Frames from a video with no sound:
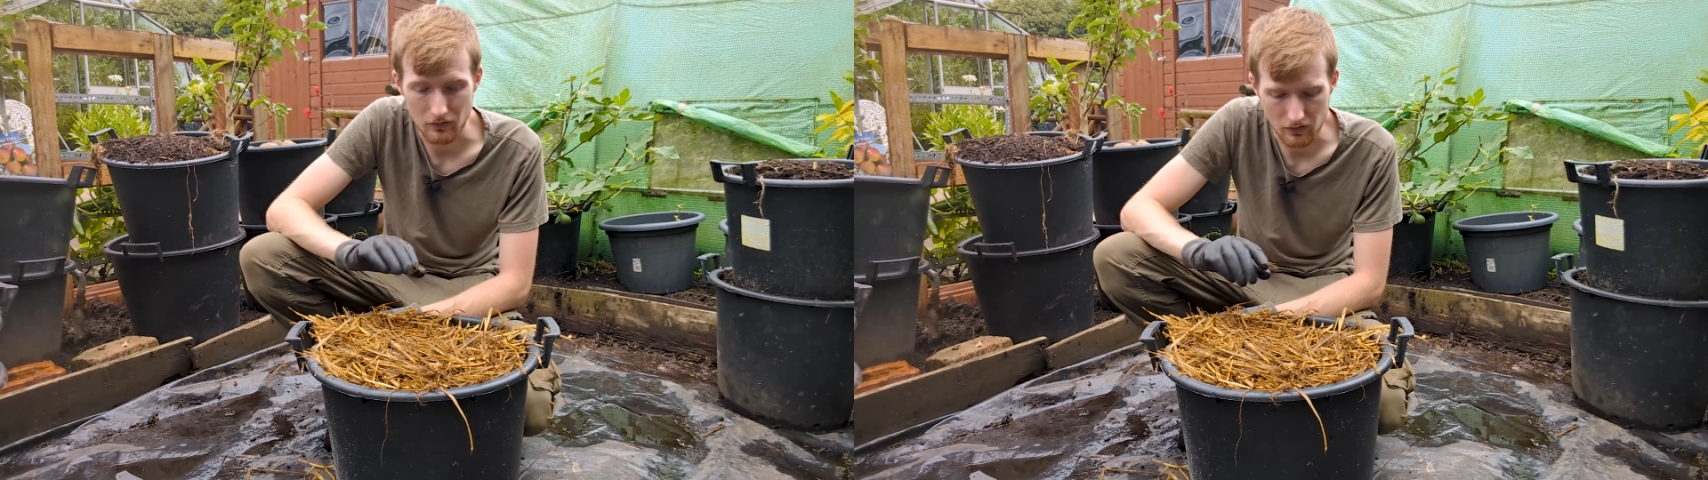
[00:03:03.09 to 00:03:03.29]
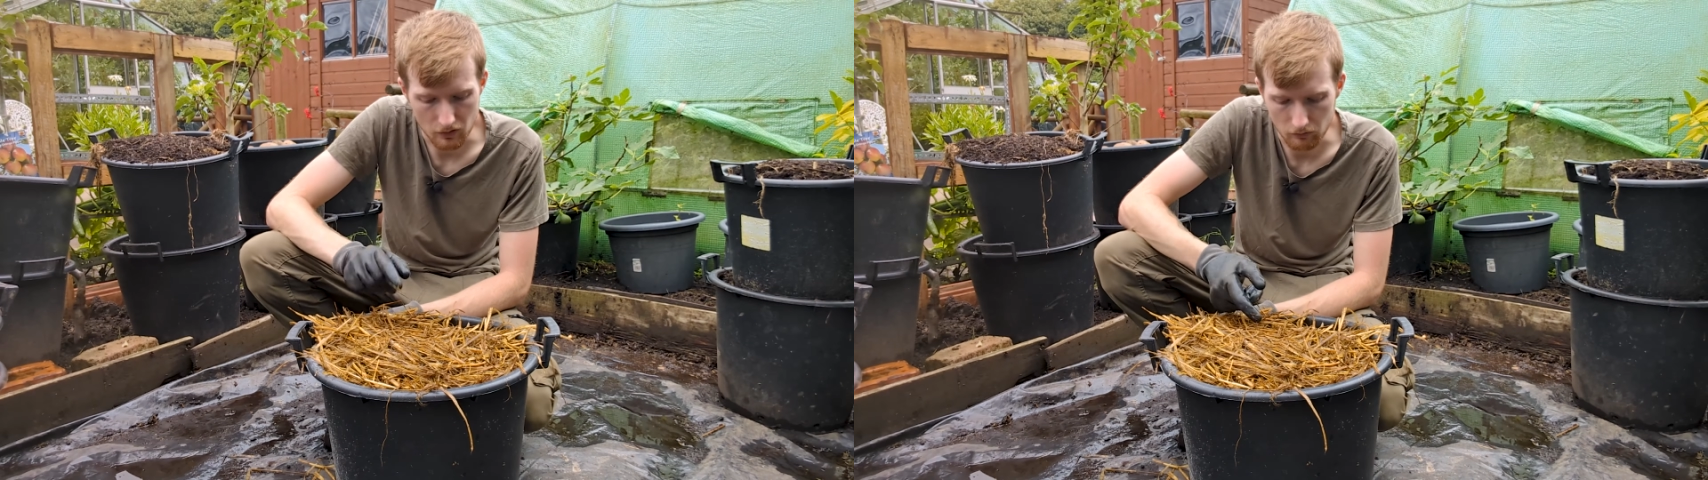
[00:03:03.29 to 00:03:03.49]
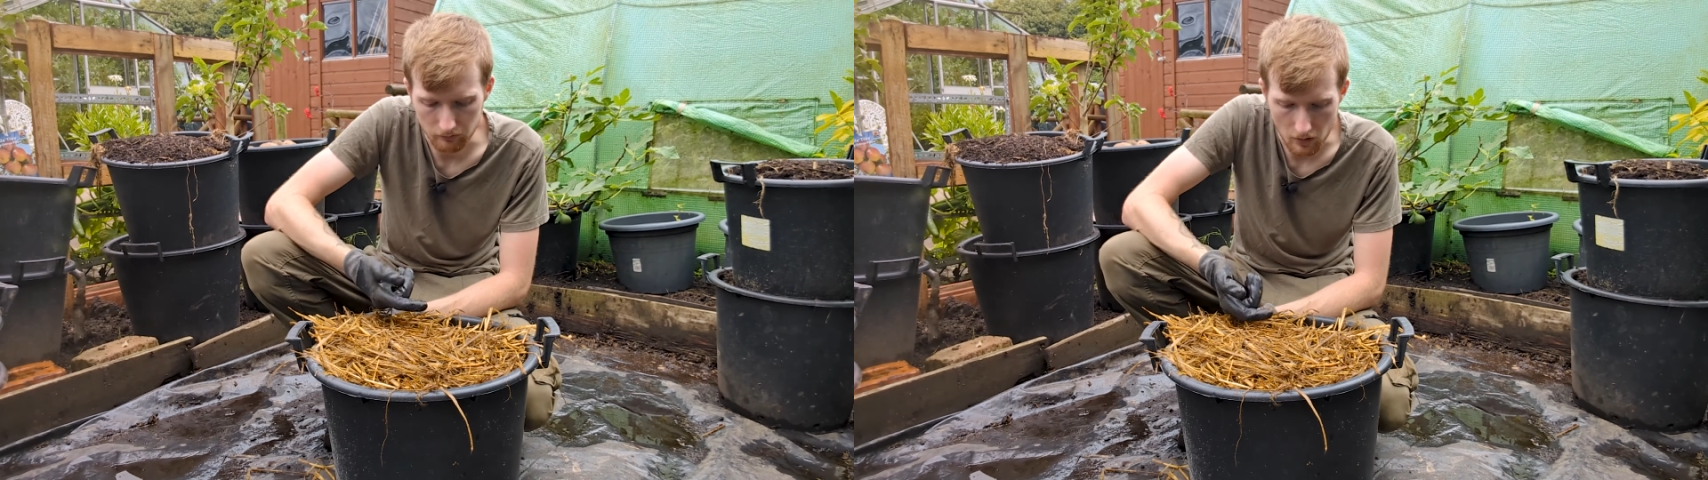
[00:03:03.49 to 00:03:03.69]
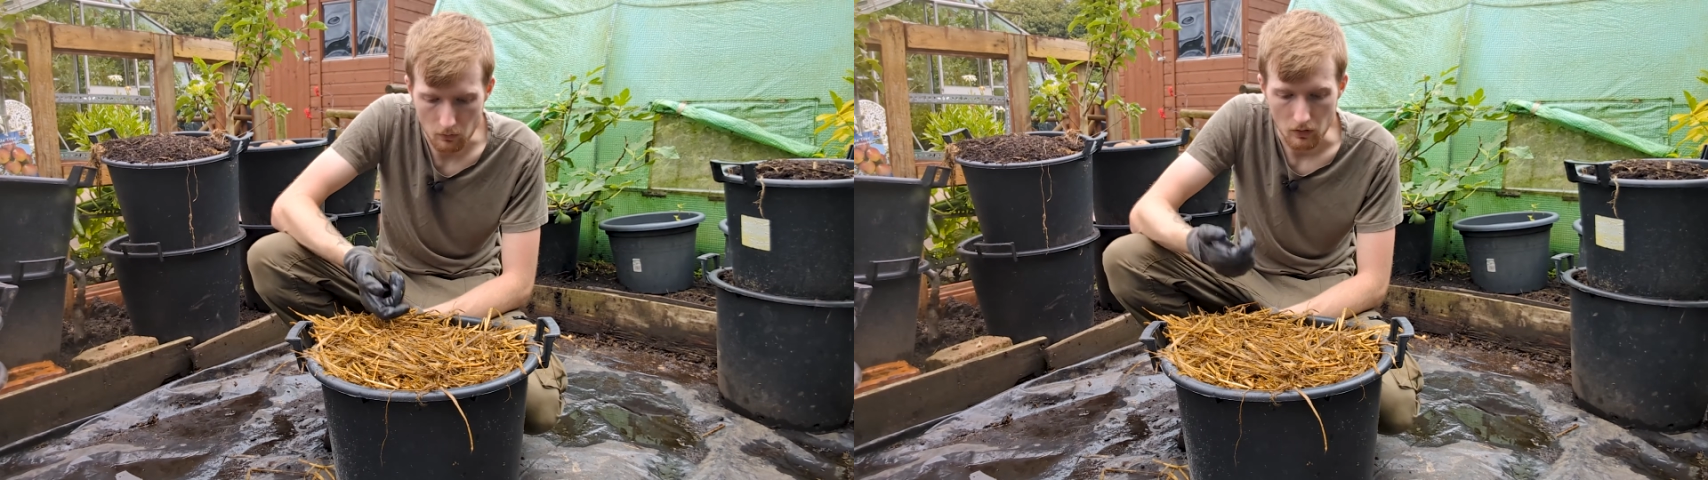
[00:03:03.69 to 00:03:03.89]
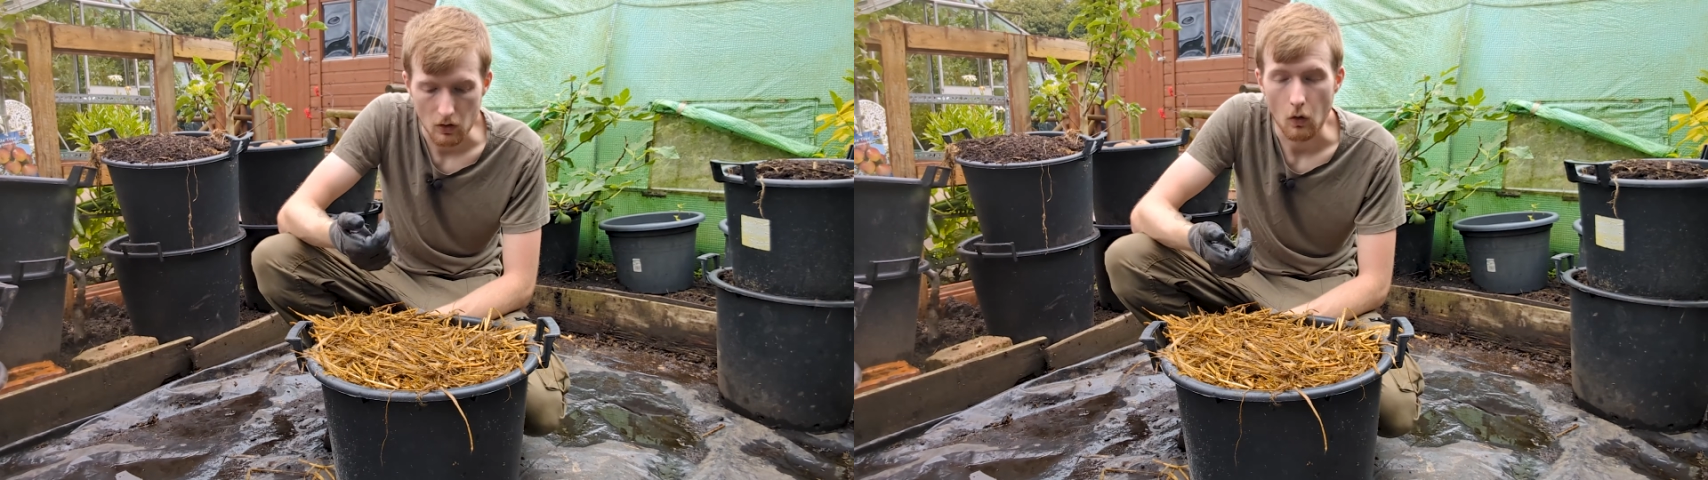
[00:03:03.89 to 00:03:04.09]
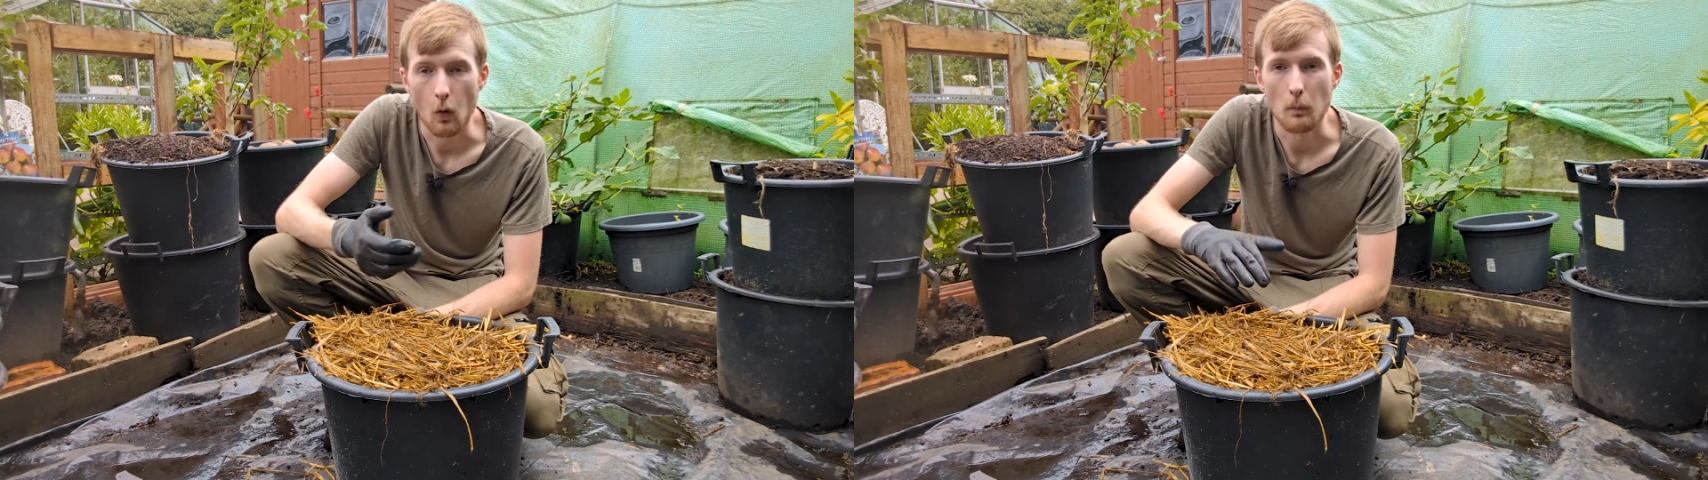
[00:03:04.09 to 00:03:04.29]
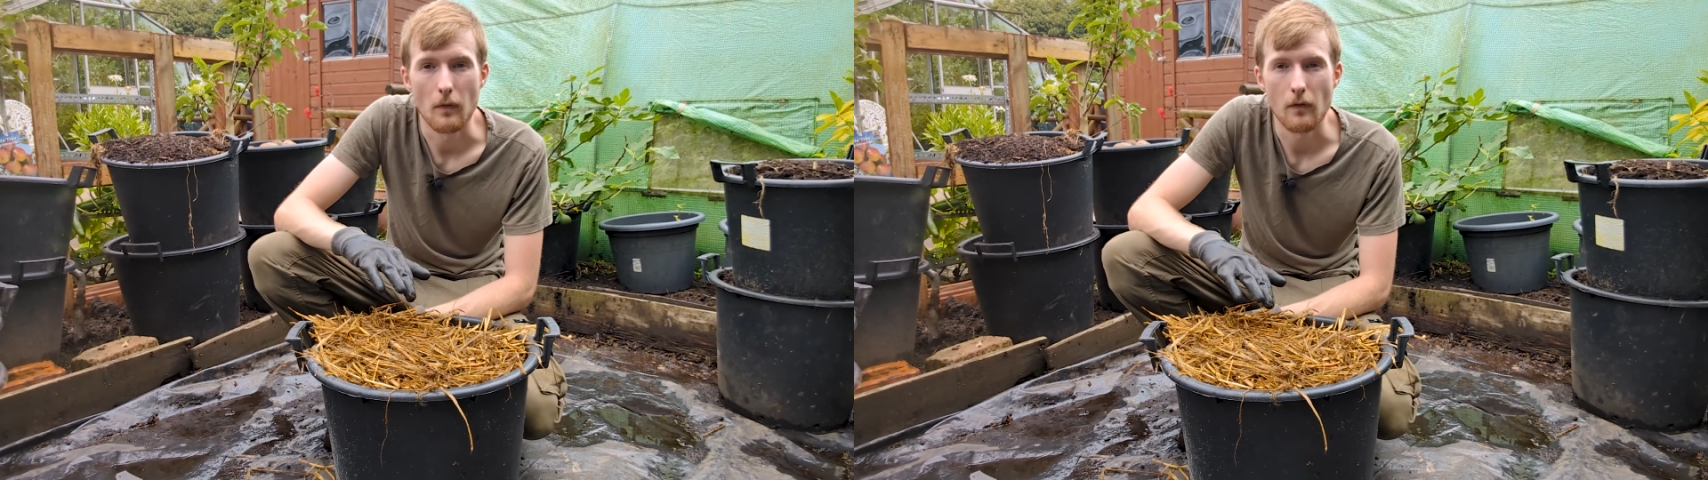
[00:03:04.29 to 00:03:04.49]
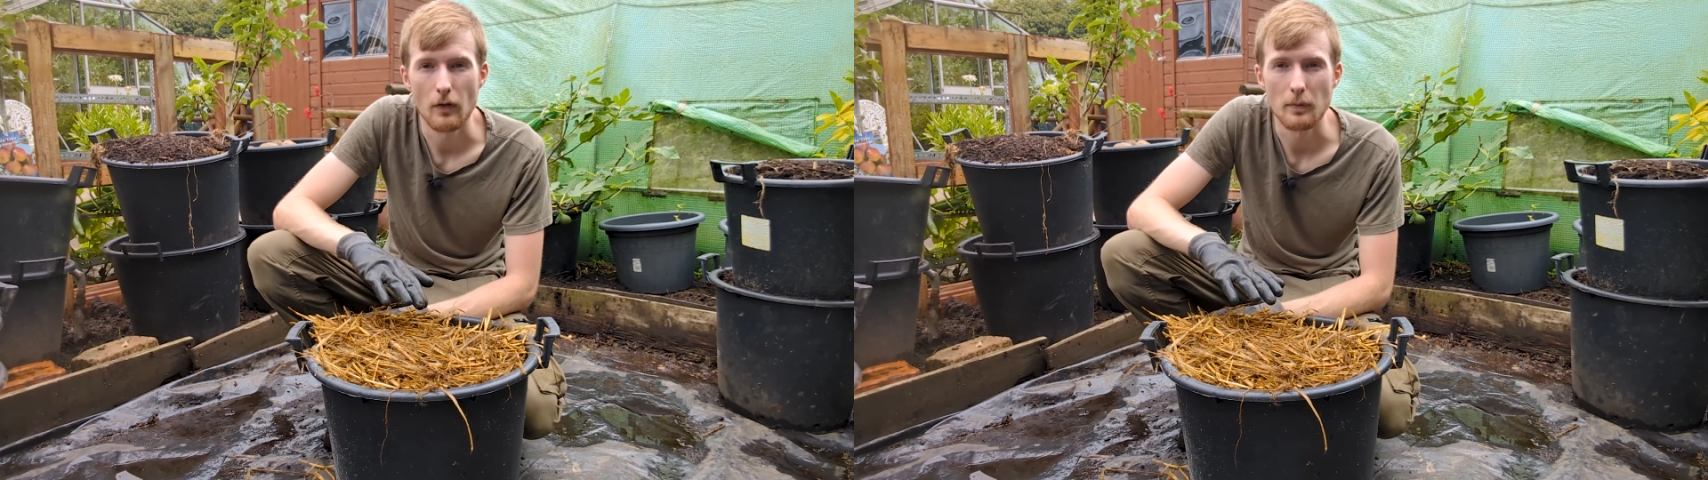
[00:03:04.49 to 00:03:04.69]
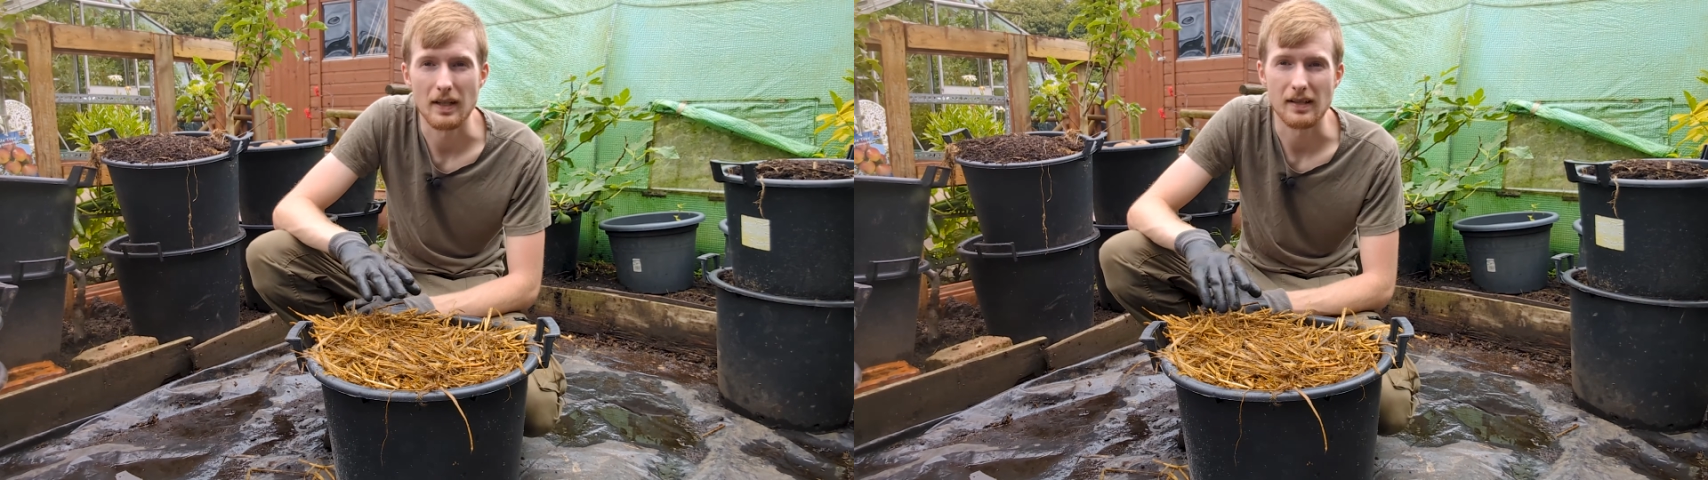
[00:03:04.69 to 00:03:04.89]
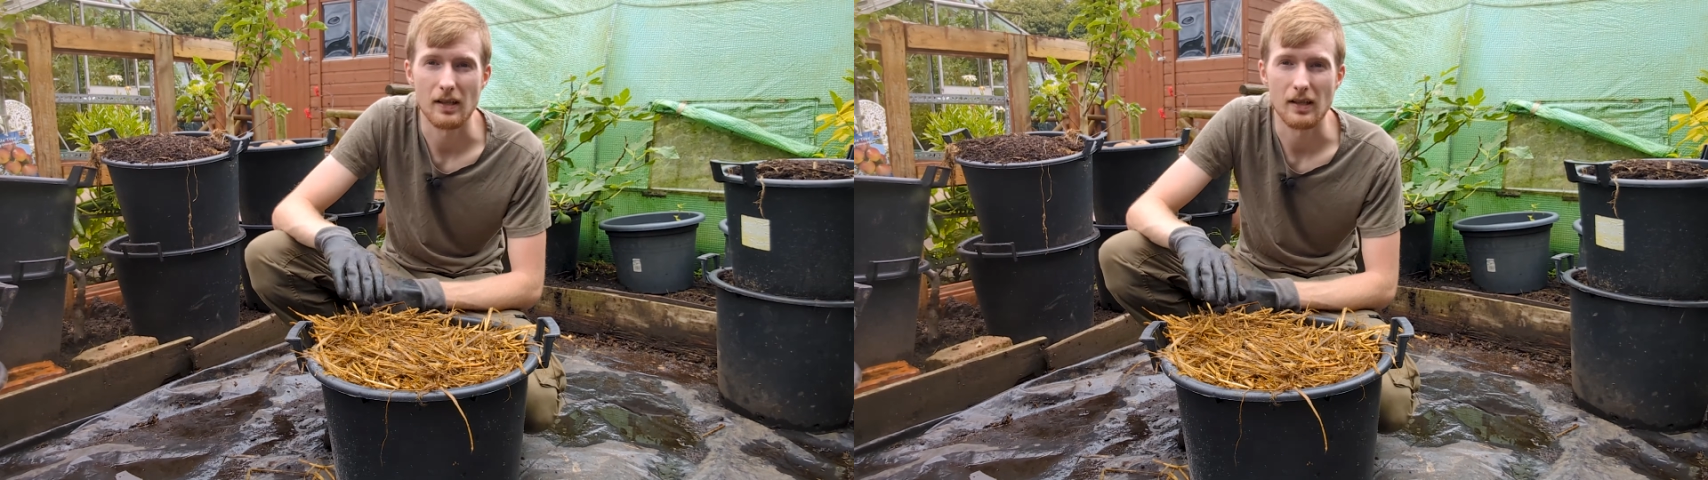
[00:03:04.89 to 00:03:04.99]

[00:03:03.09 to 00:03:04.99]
to grow up through it,